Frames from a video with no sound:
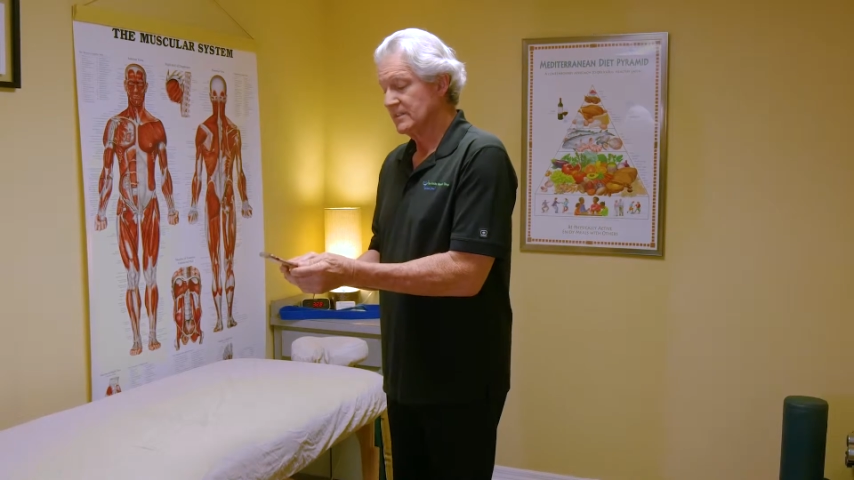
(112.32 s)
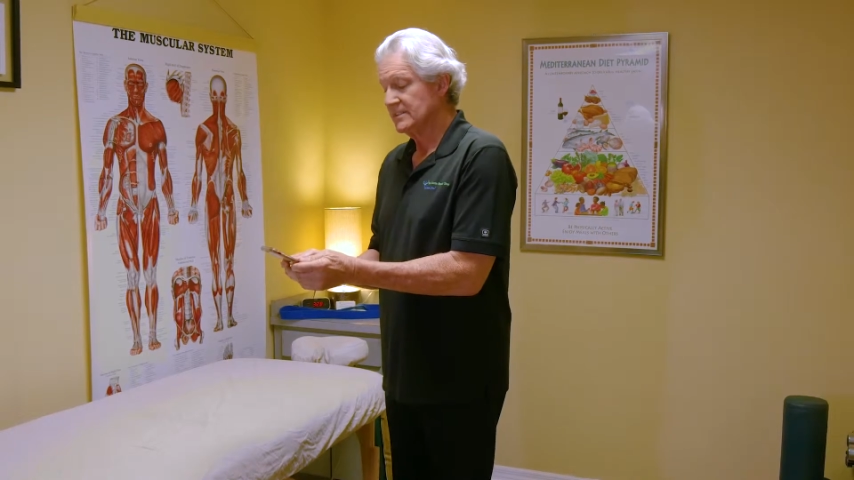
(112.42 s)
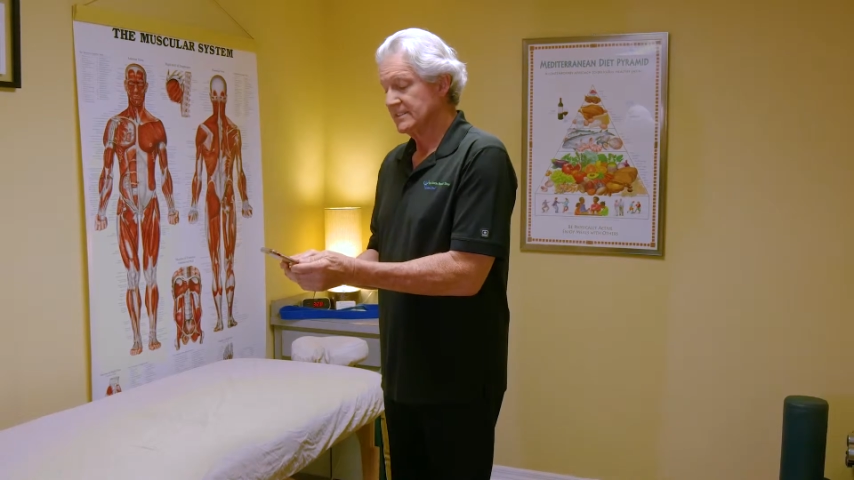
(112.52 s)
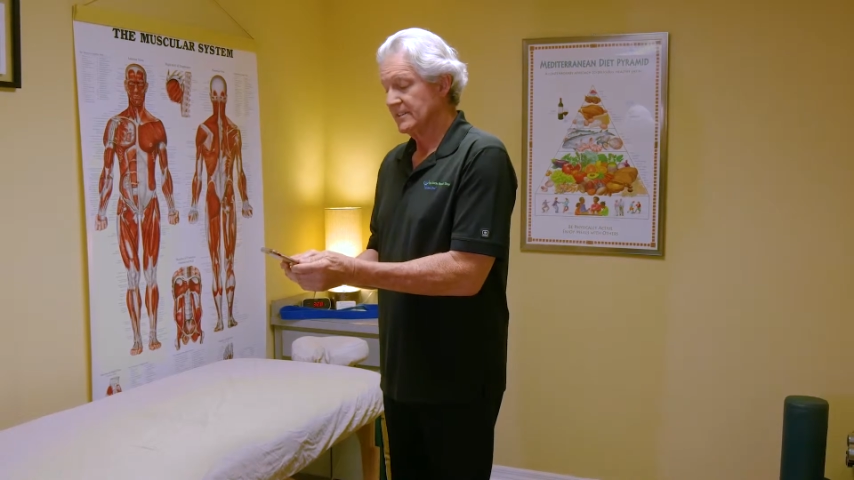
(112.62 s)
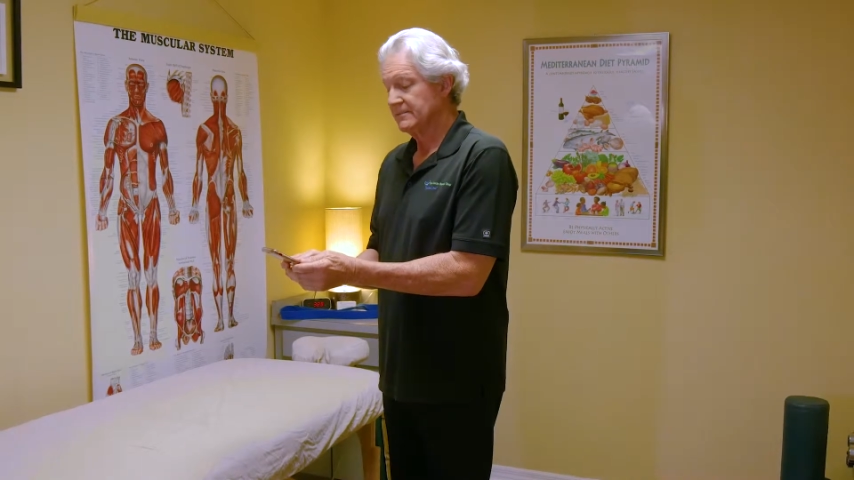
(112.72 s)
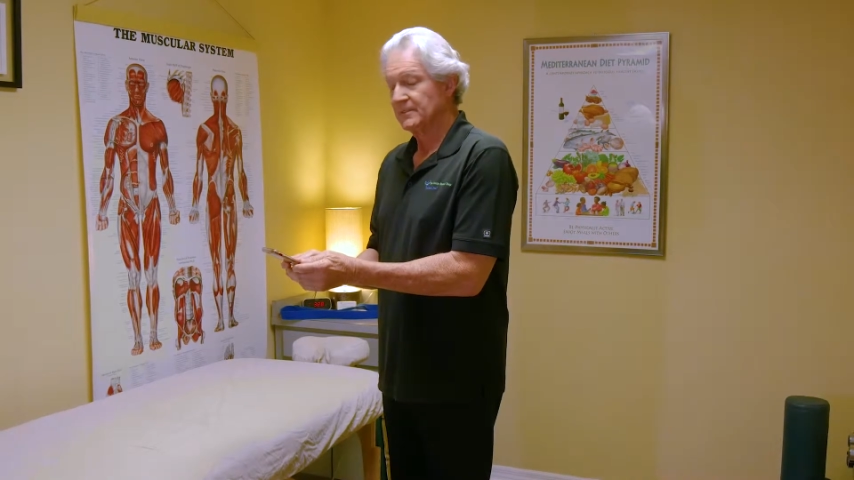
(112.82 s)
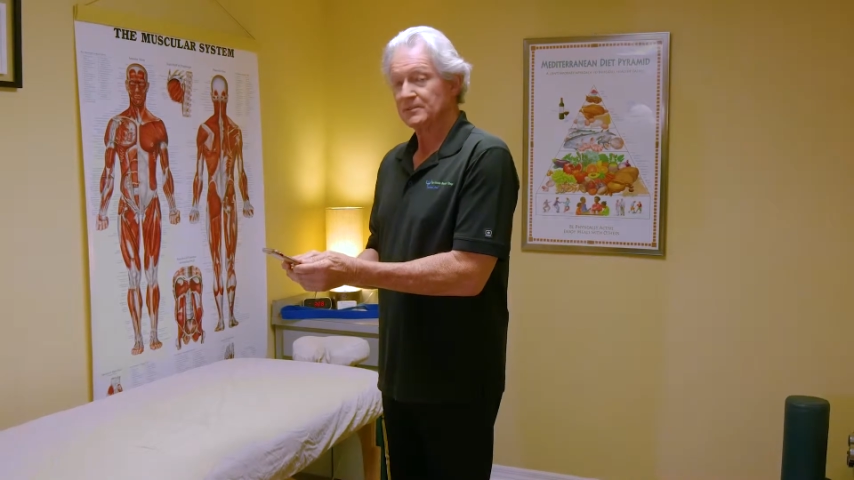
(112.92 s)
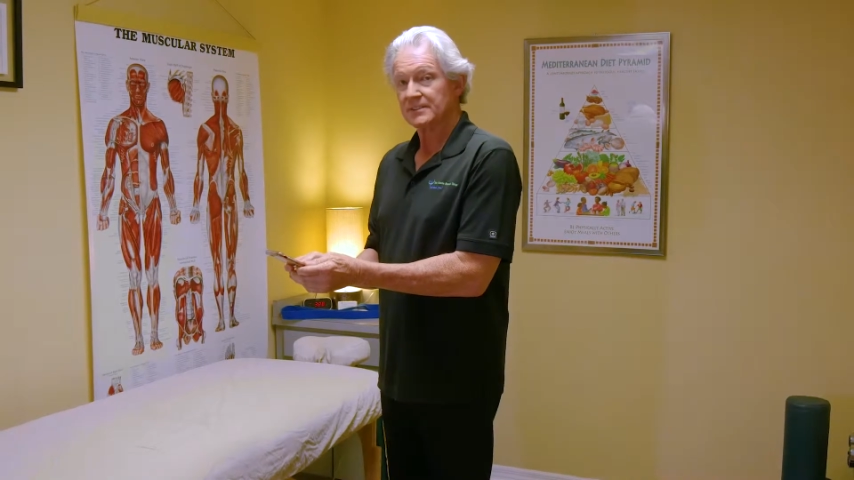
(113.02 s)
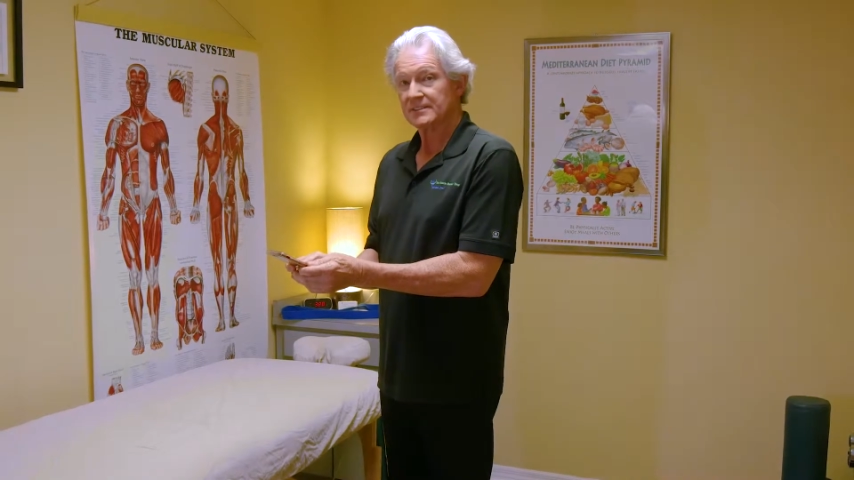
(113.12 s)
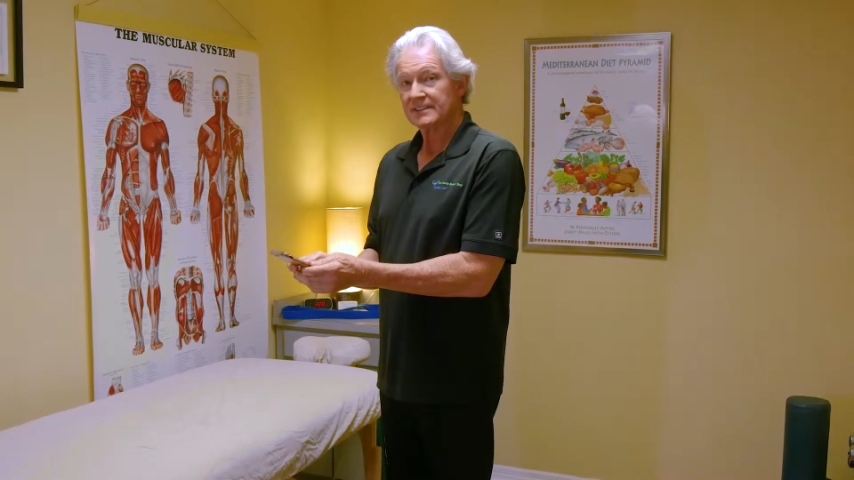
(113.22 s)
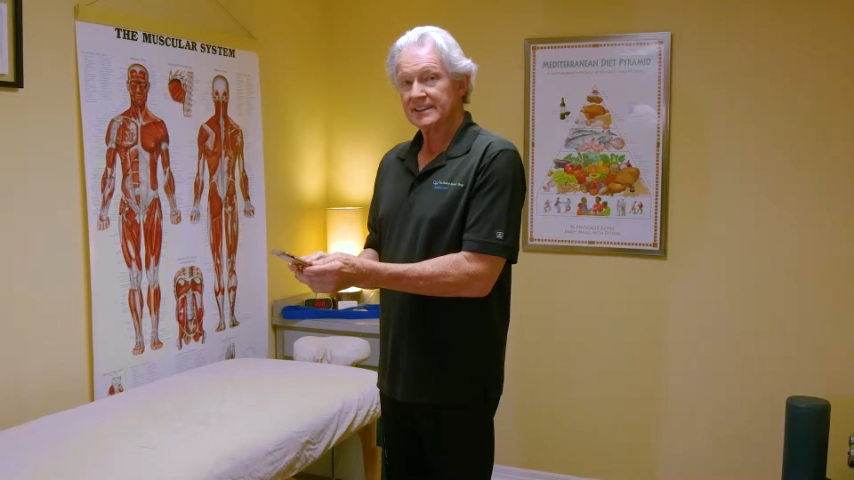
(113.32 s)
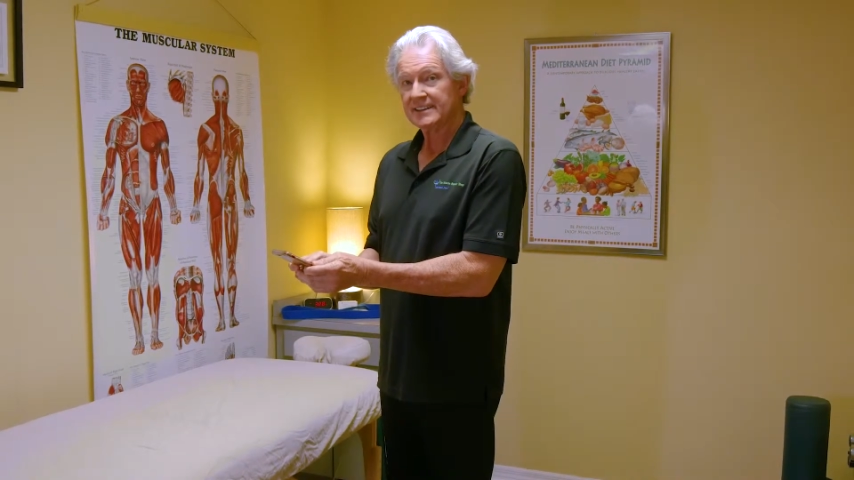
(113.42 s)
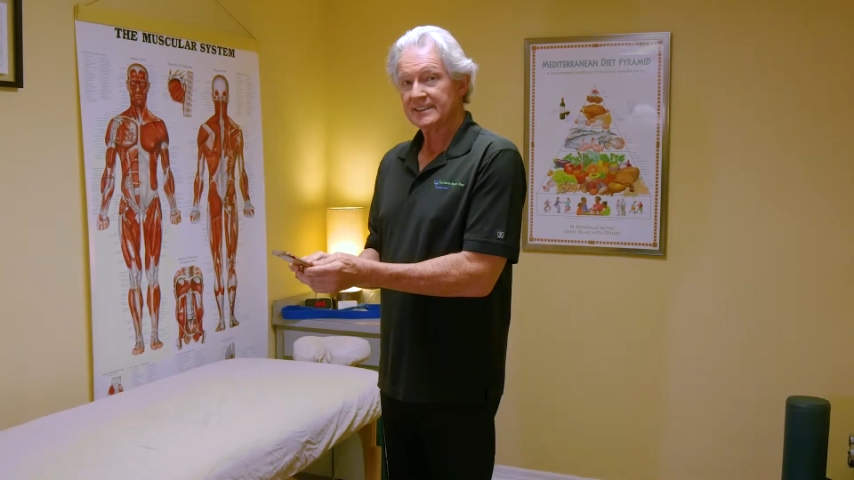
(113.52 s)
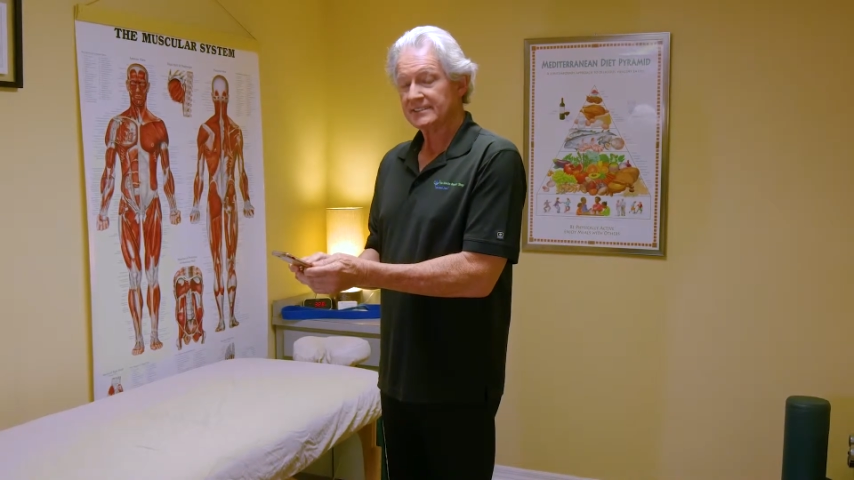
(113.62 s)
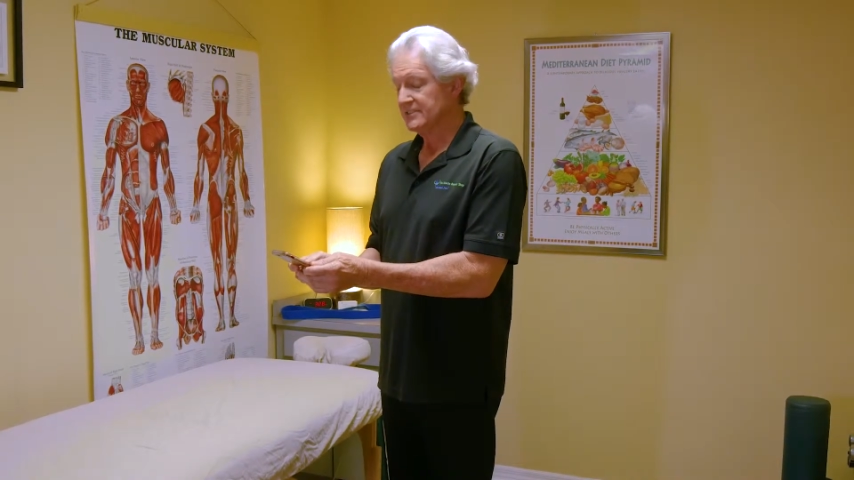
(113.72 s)
with a cell phone in your
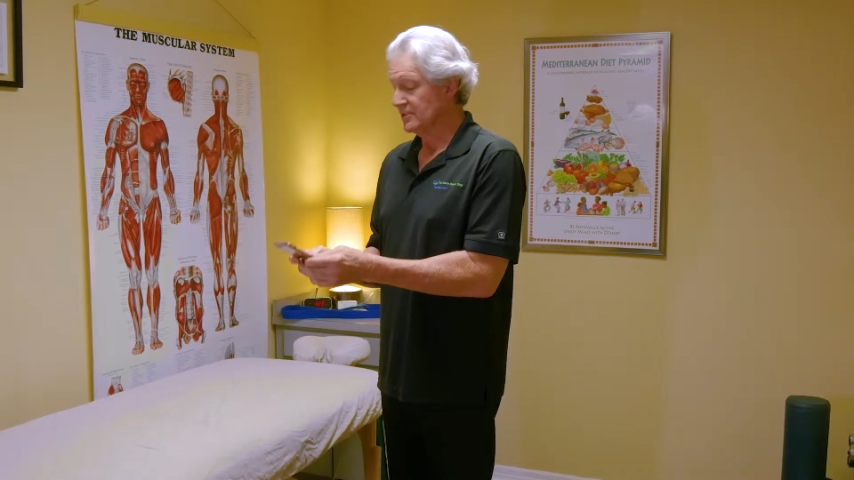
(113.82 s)
hand.